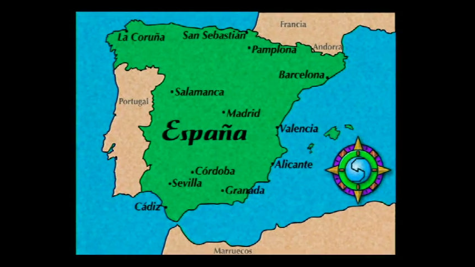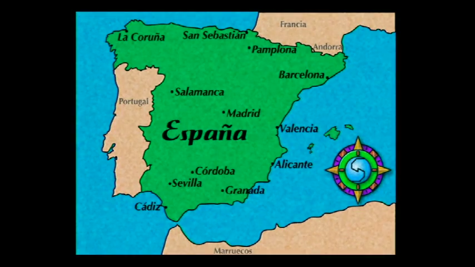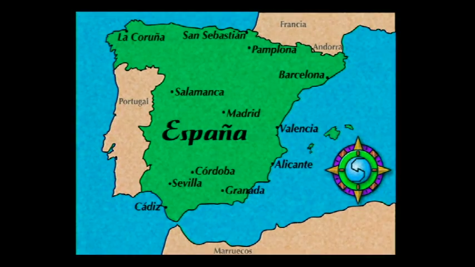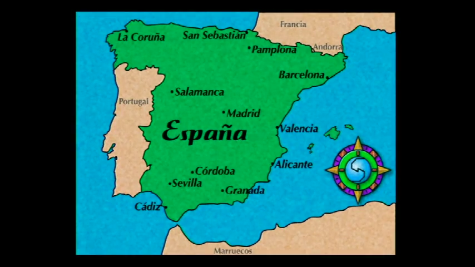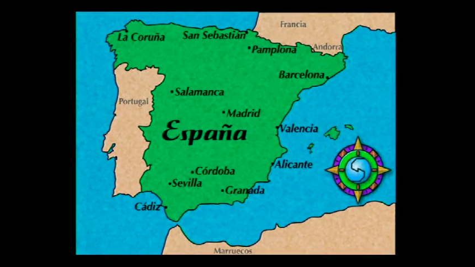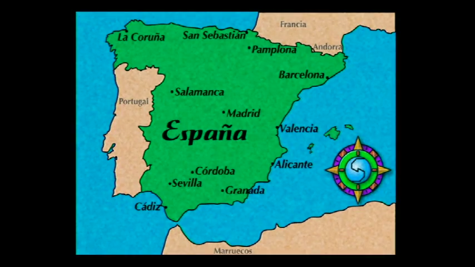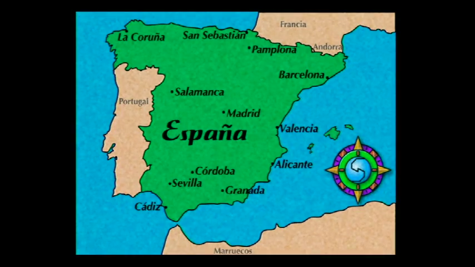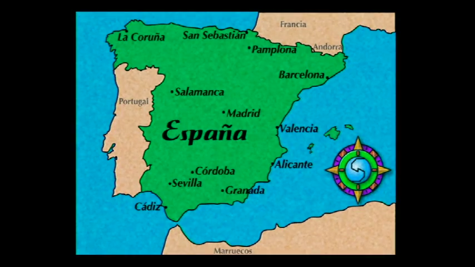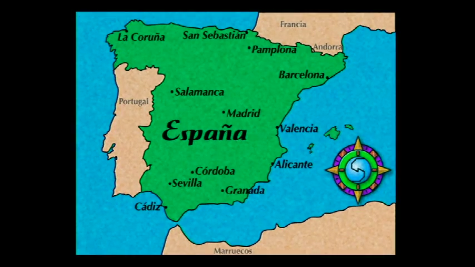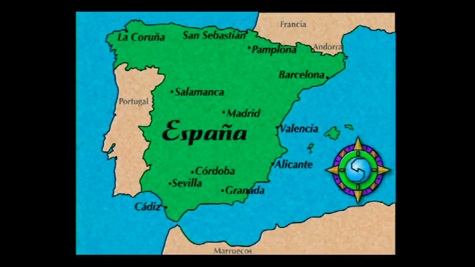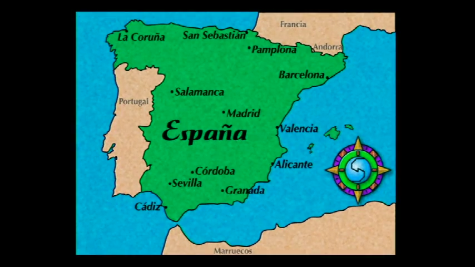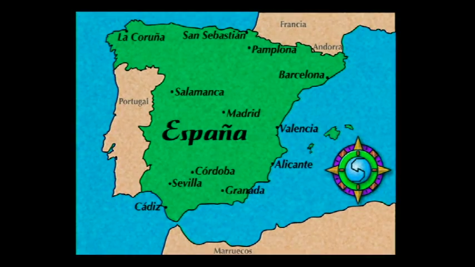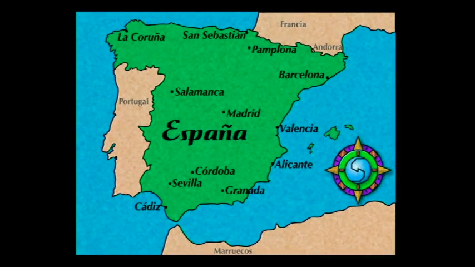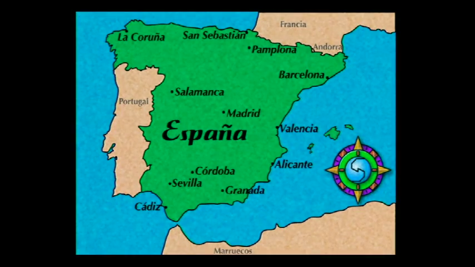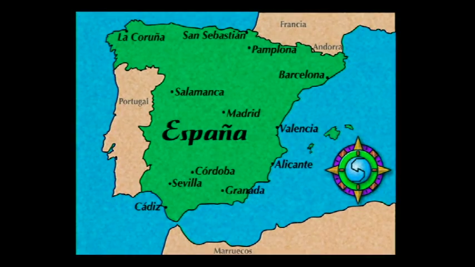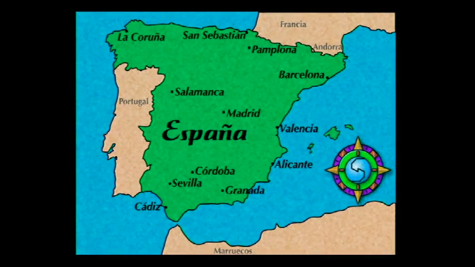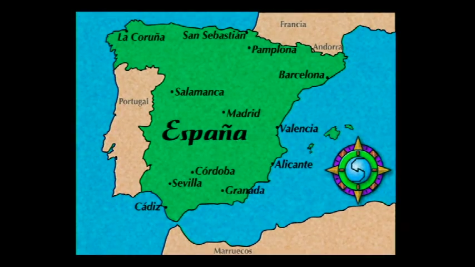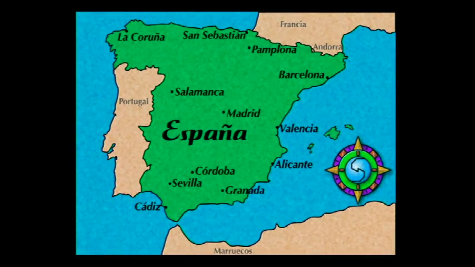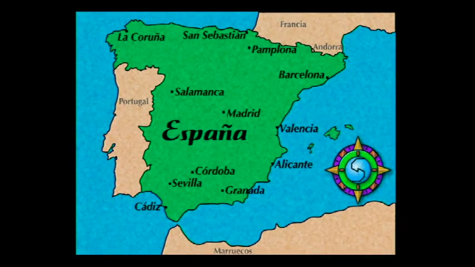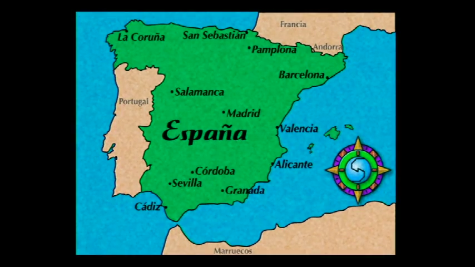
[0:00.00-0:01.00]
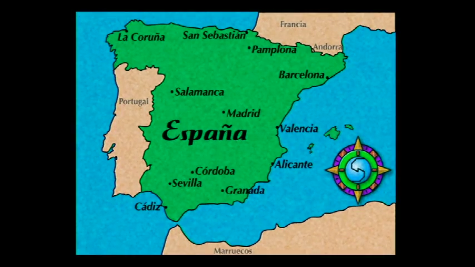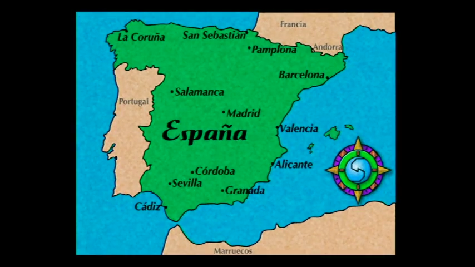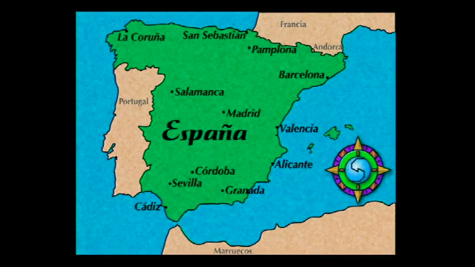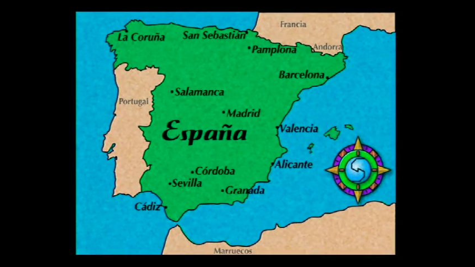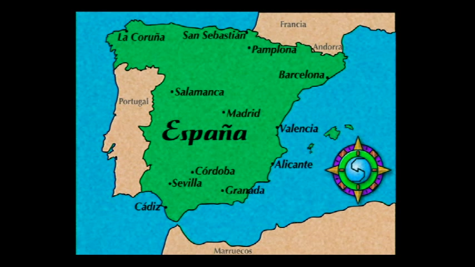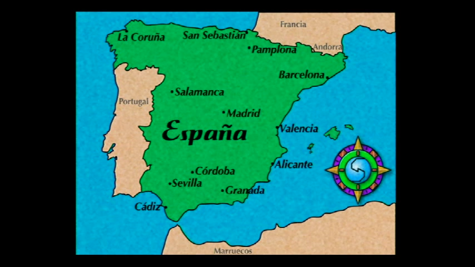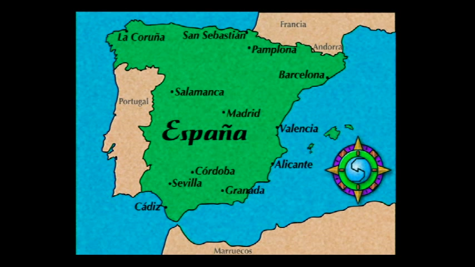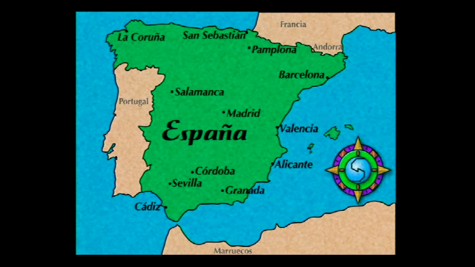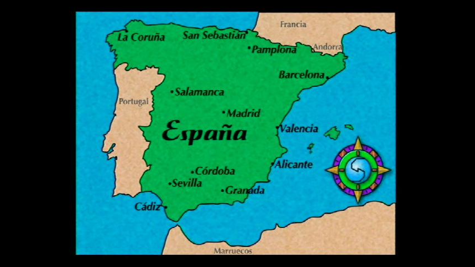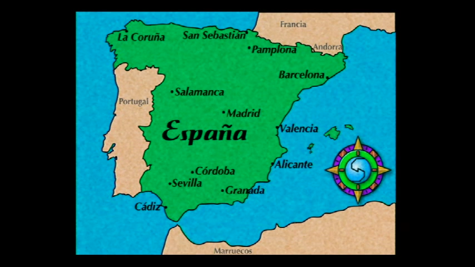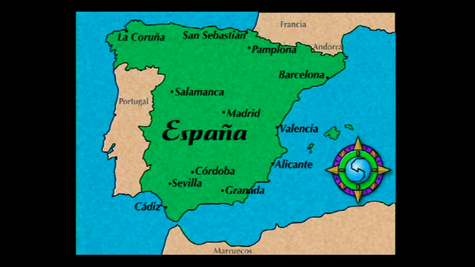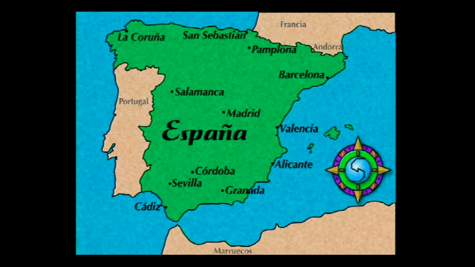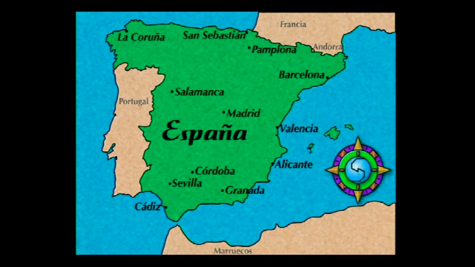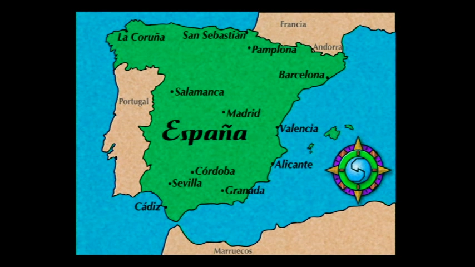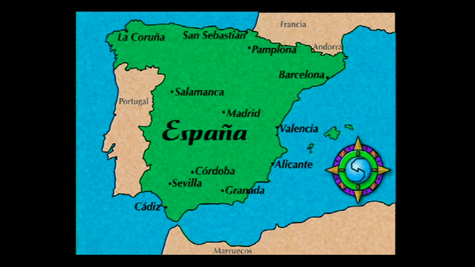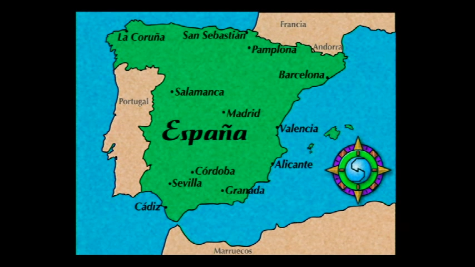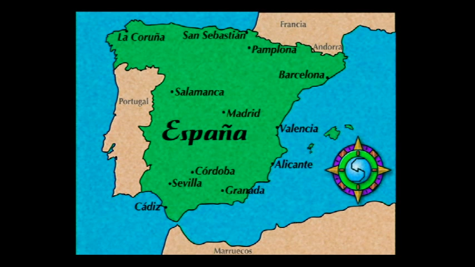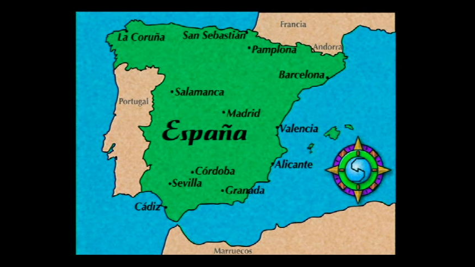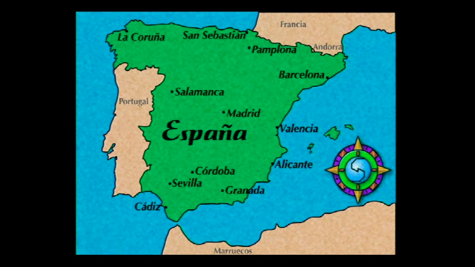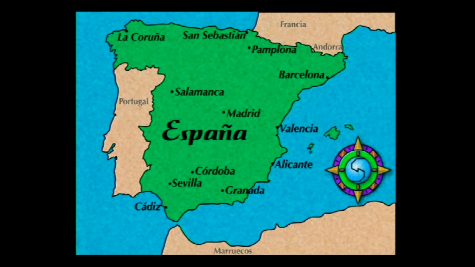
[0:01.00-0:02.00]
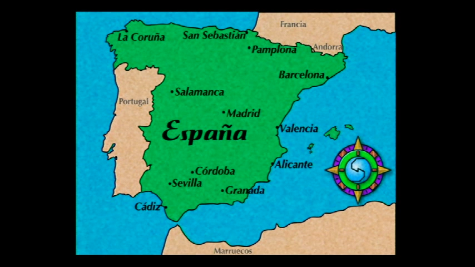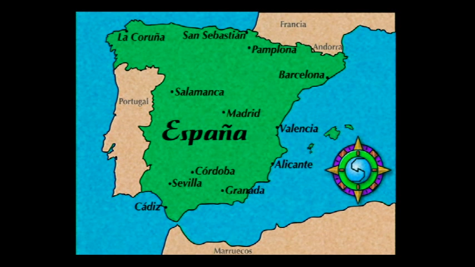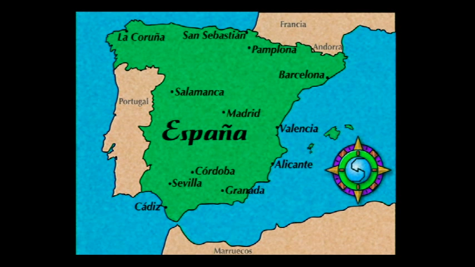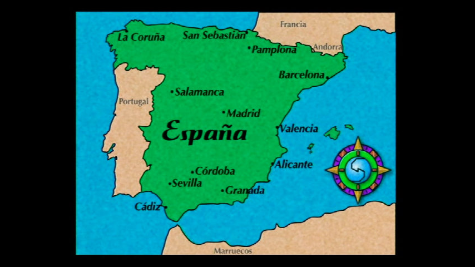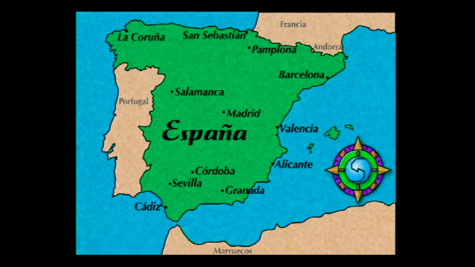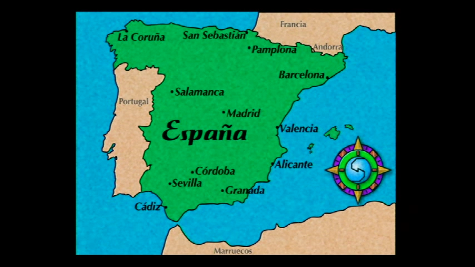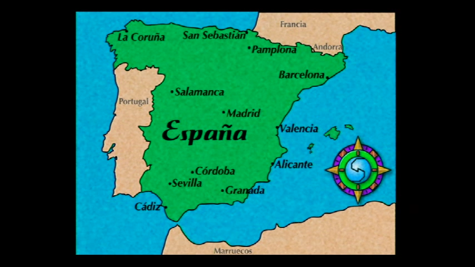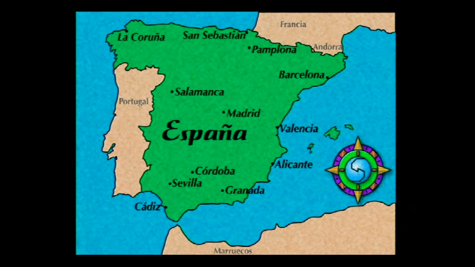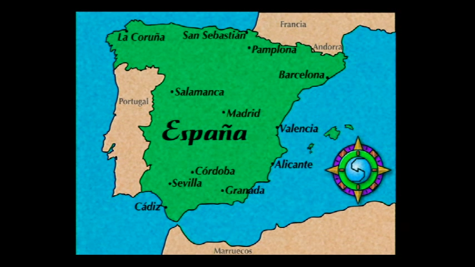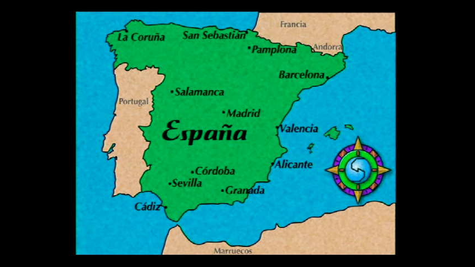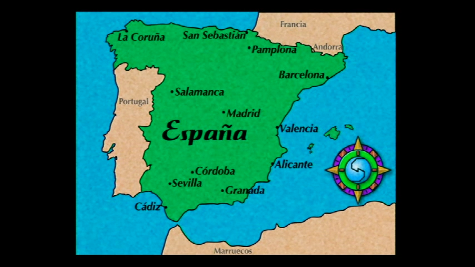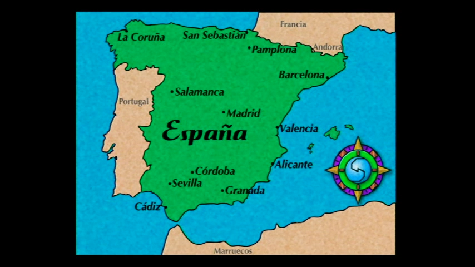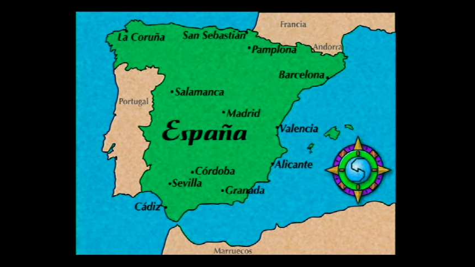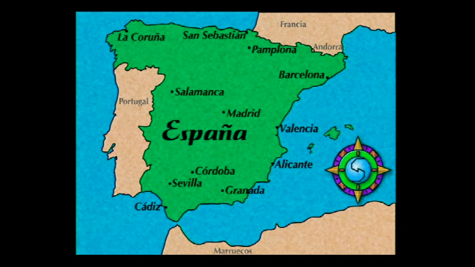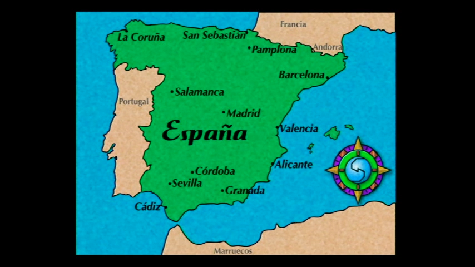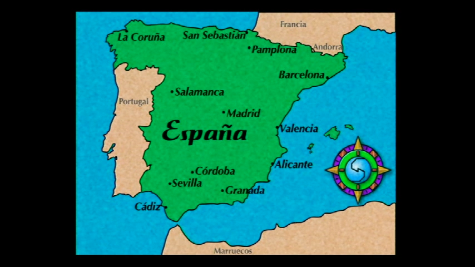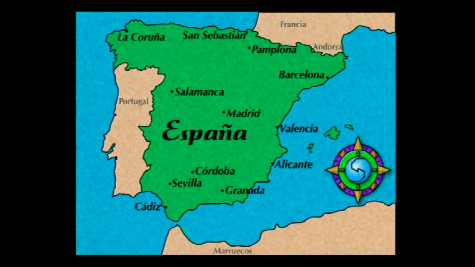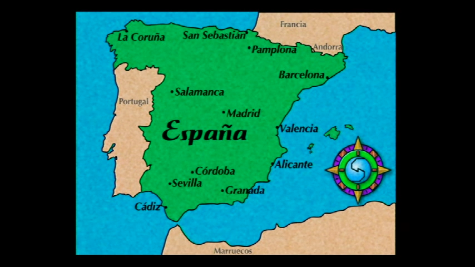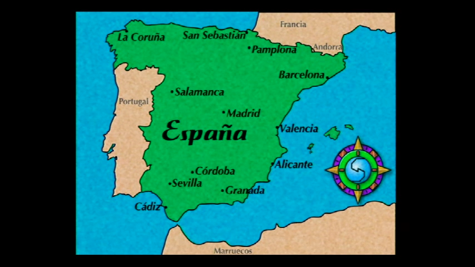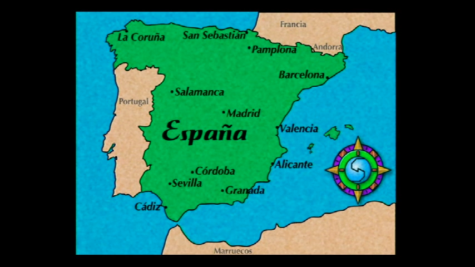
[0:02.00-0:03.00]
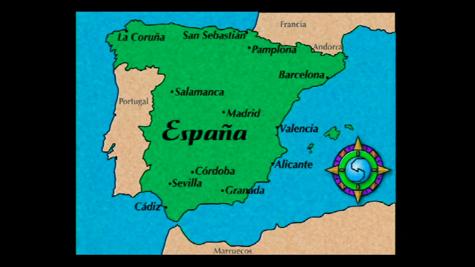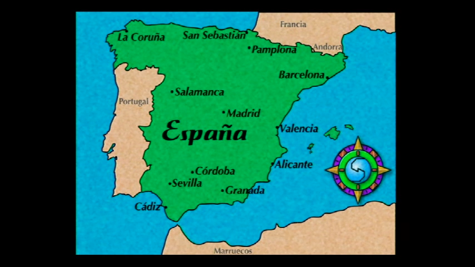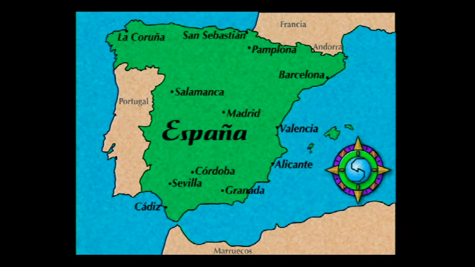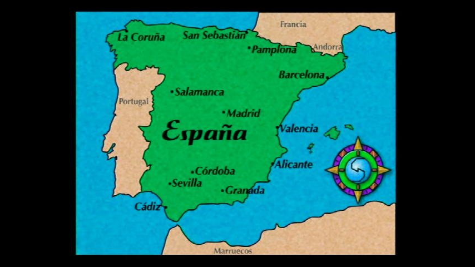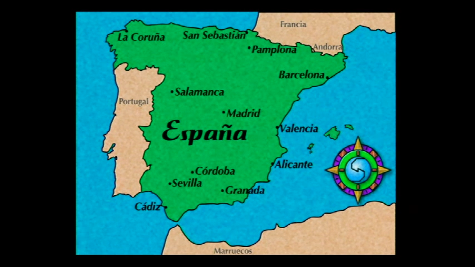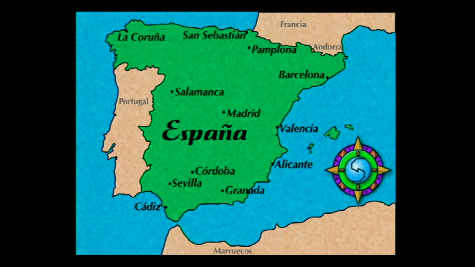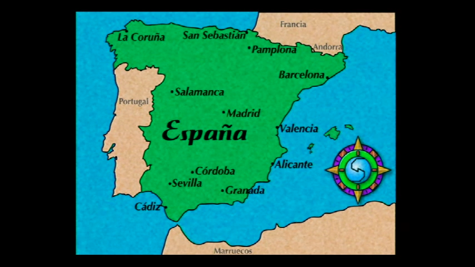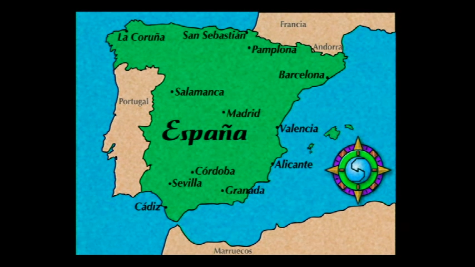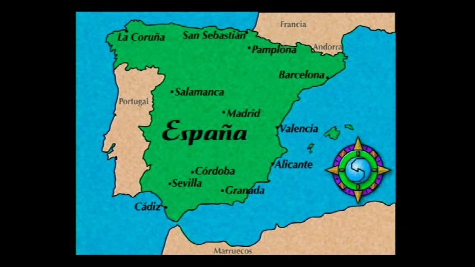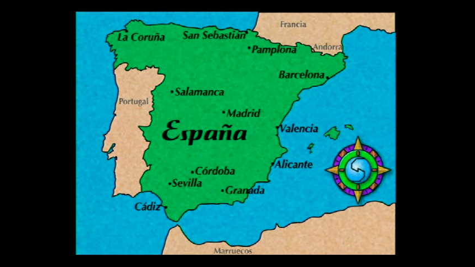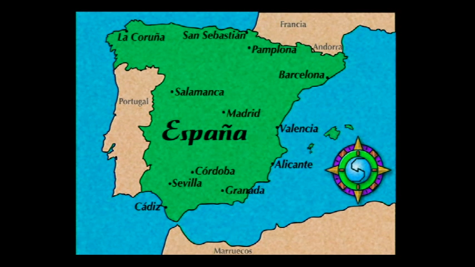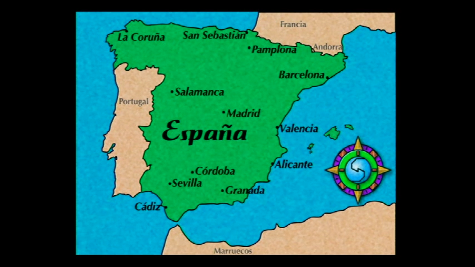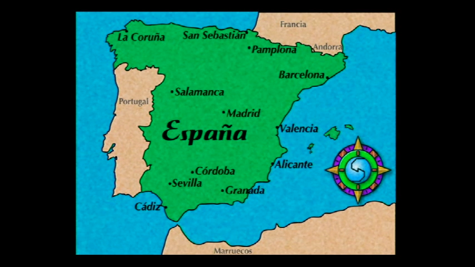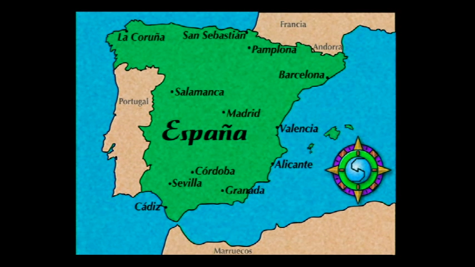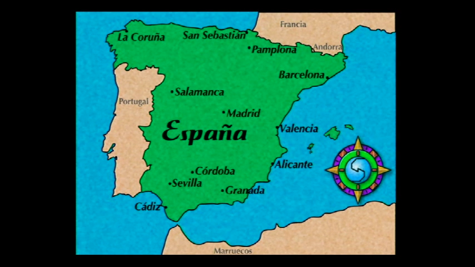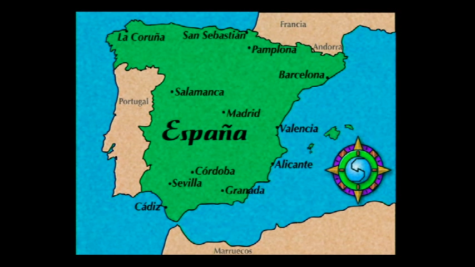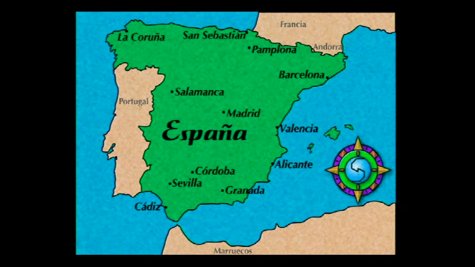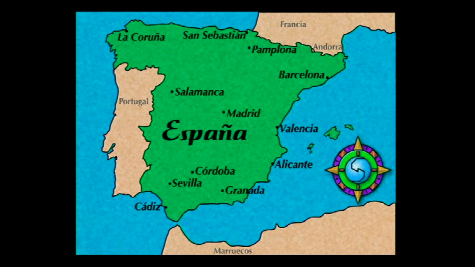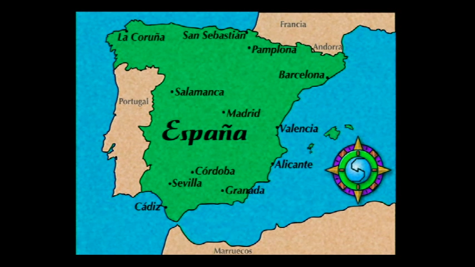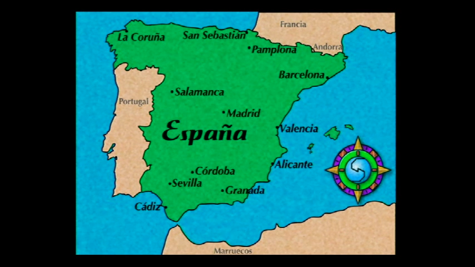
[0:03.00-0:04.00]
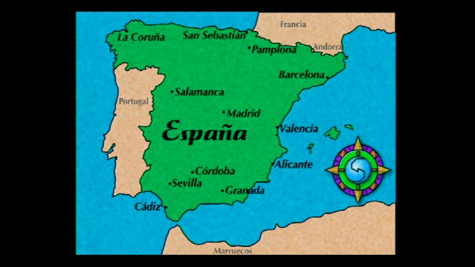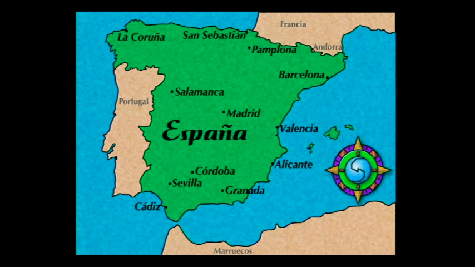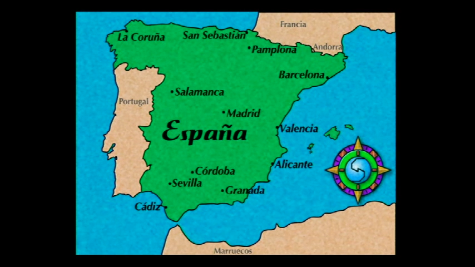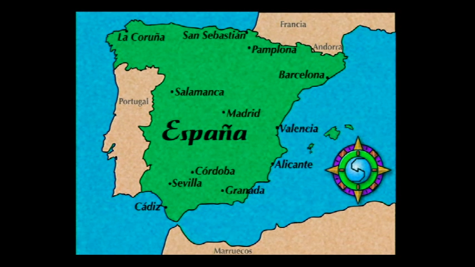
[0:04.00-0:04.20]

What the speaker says: [unreadable: no face in view]